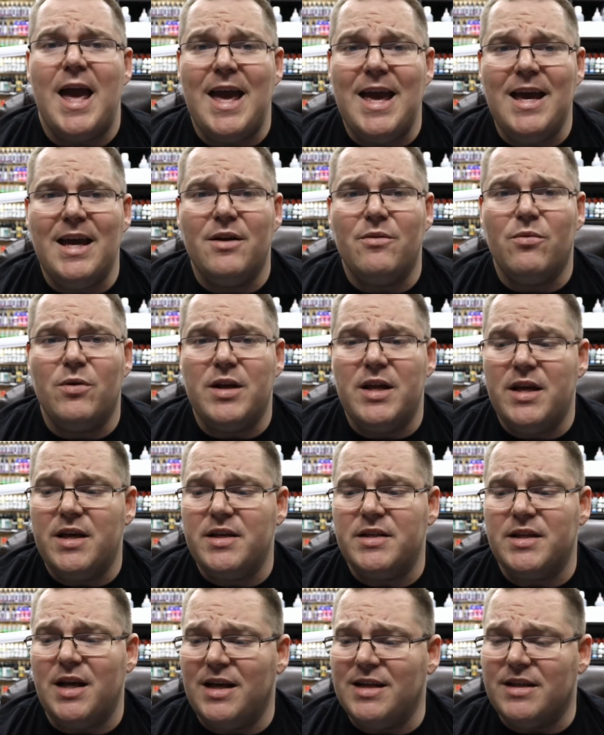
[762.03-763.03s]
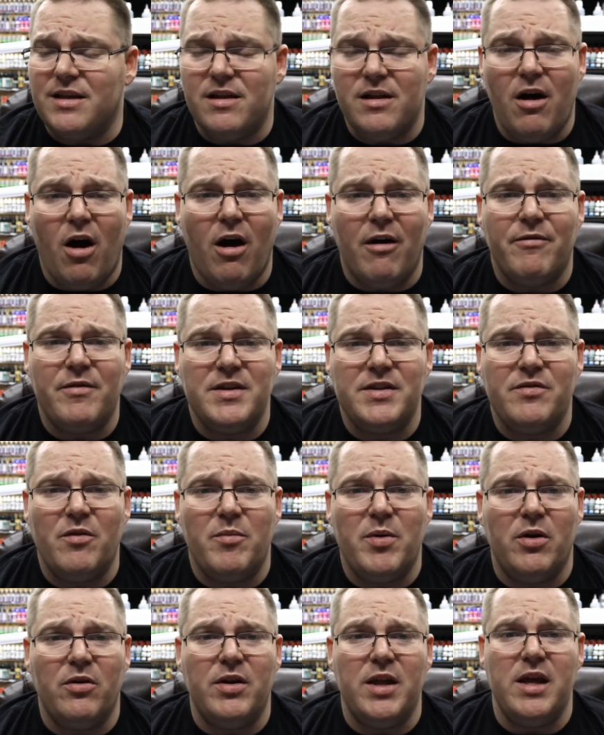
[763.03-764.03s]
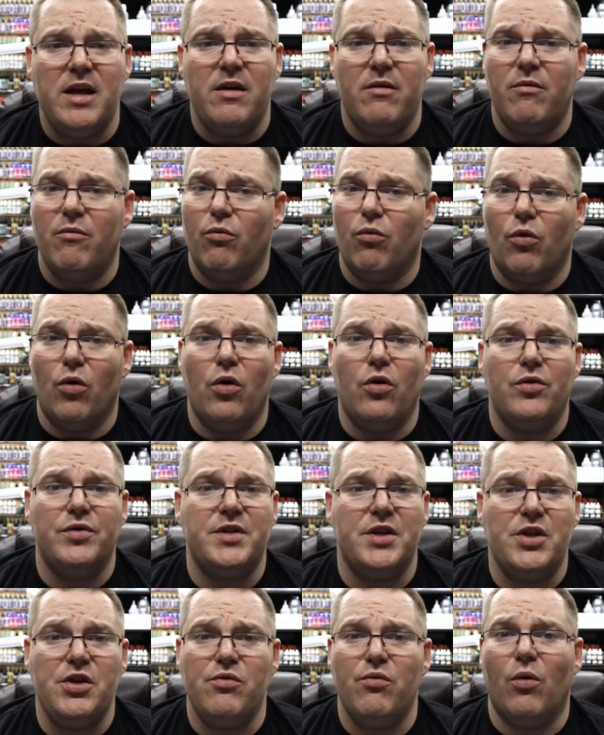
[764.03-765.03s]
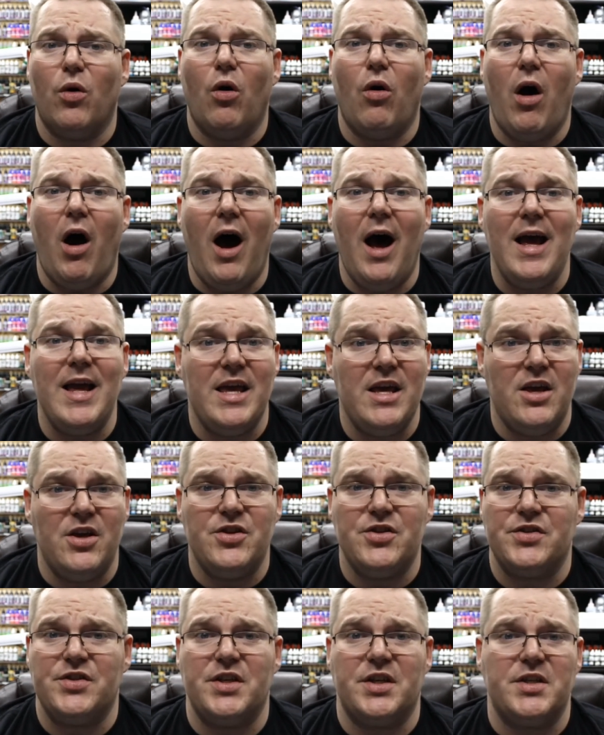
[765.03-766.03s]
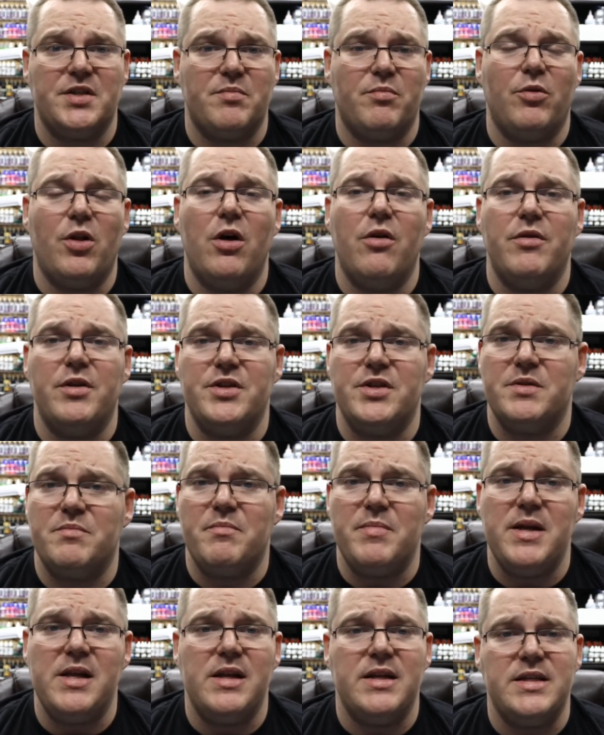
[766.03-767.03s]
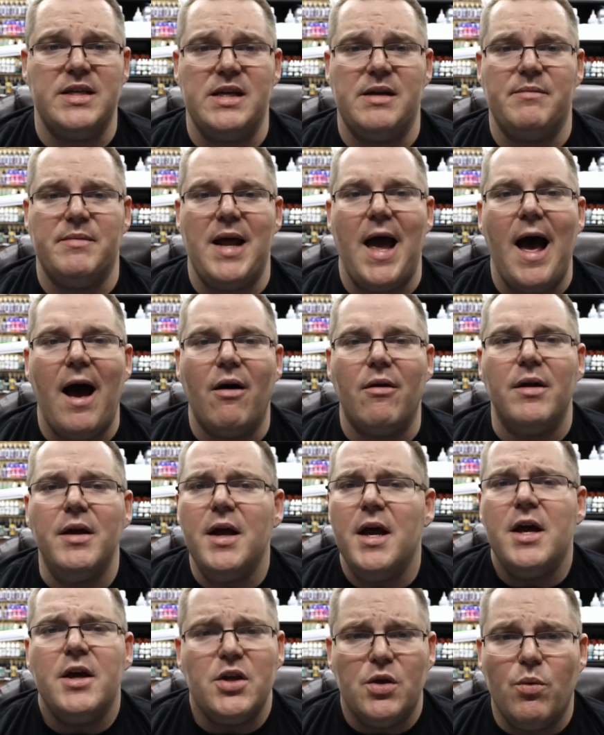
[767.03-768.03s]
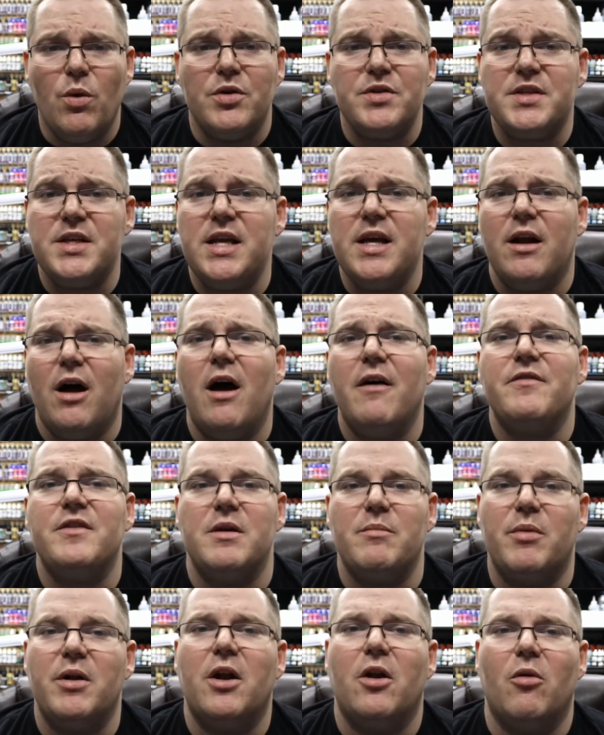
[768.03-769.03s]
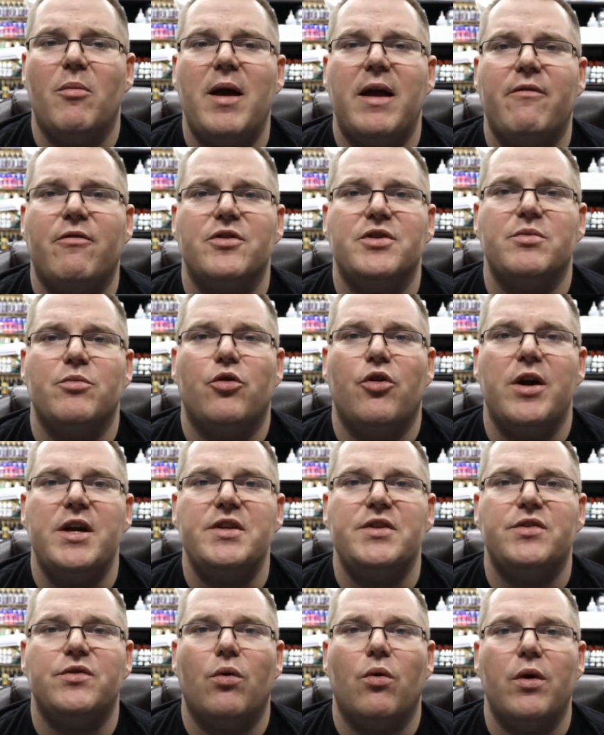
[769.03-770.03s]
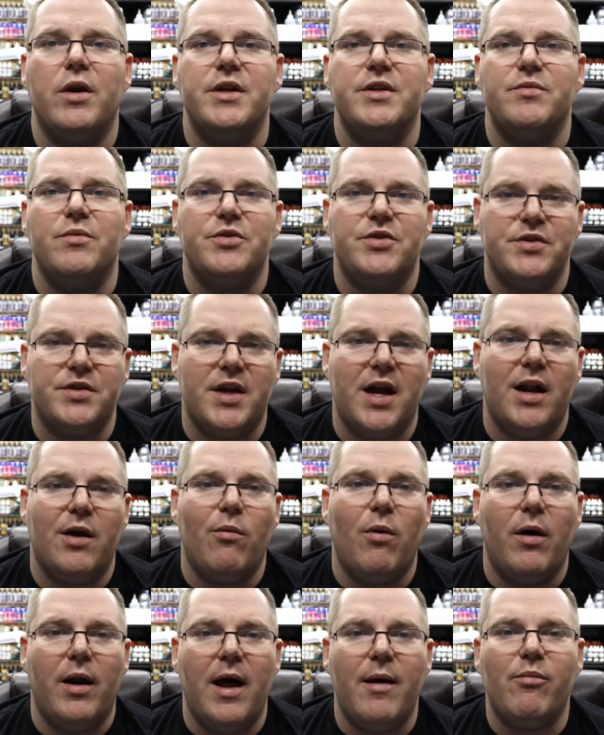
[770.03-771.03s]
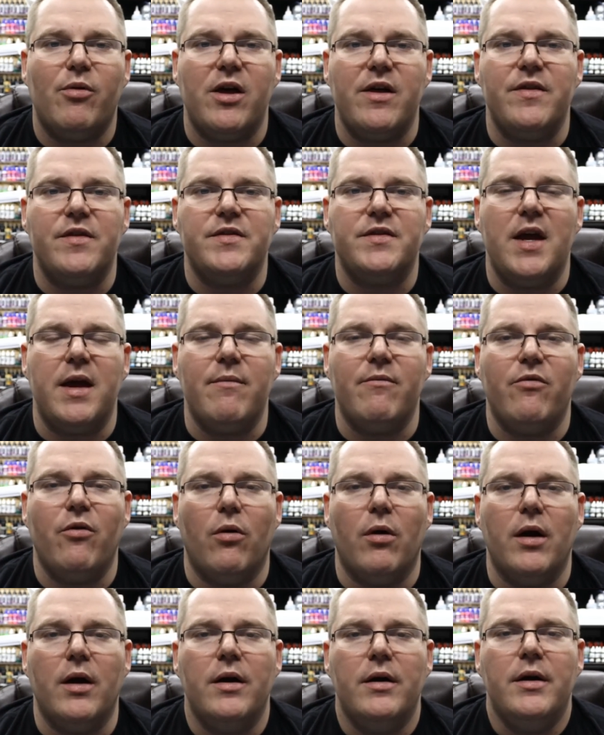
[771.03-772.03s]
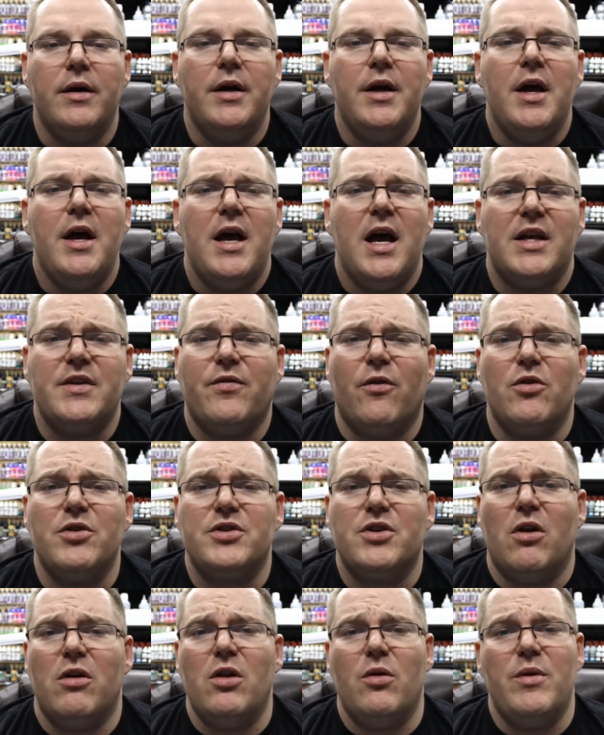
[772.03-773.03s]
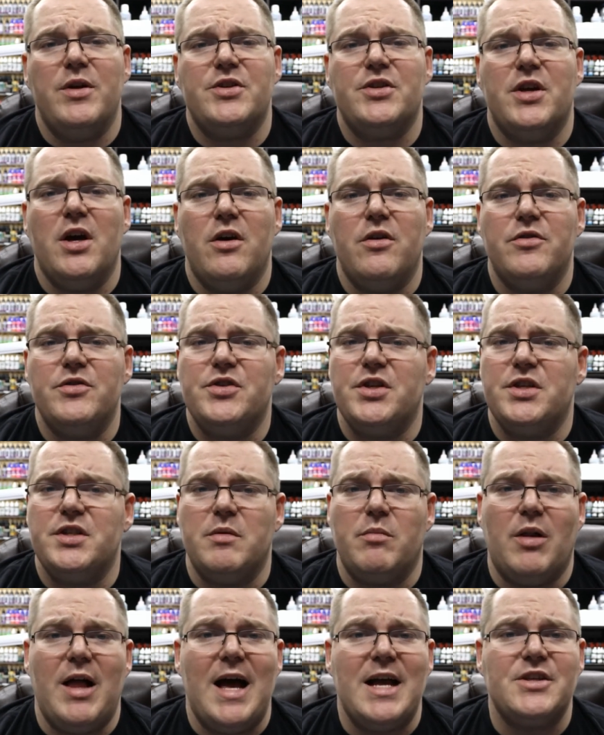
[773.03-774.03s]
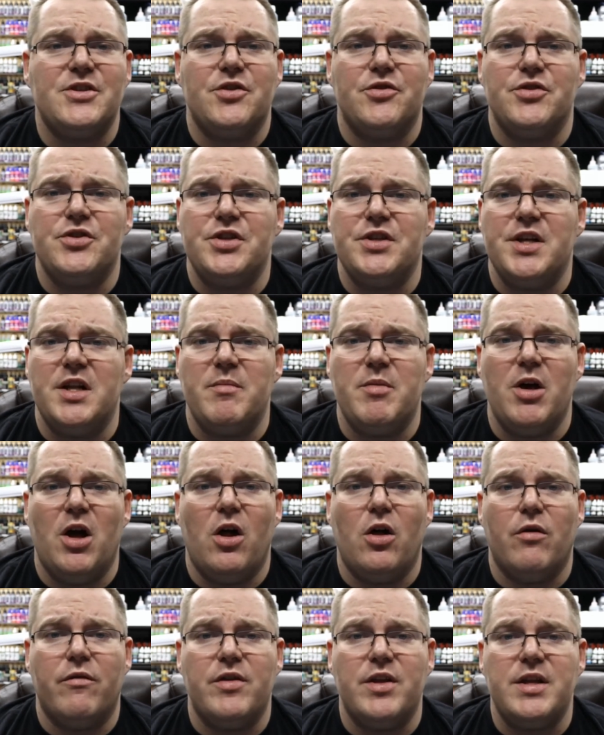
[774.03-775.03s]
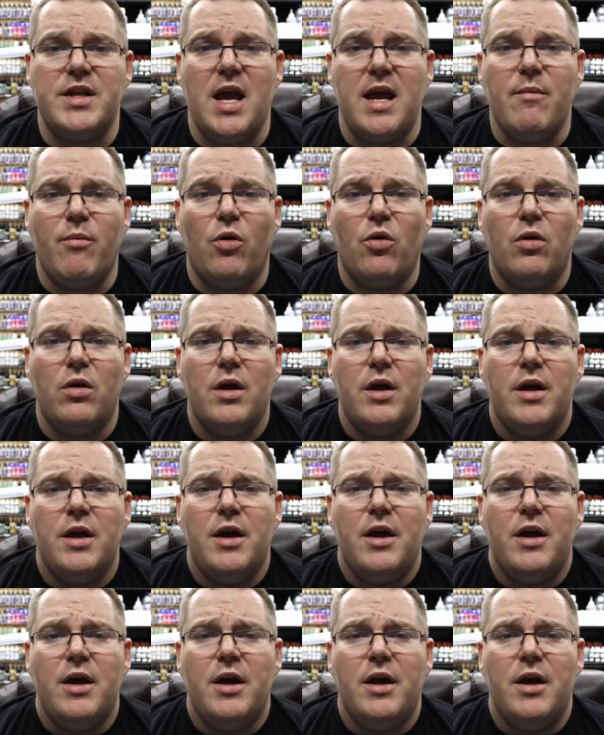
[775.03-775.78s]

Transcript: And when his offensive ability rolls and you roll hot, he could just explode and just beat a team down. You won't see it often, but it'll make for some great stories, which is kind of what I play this game for. As far as Scarlet Witch goes, she's a blaster. She's going to be all over the table.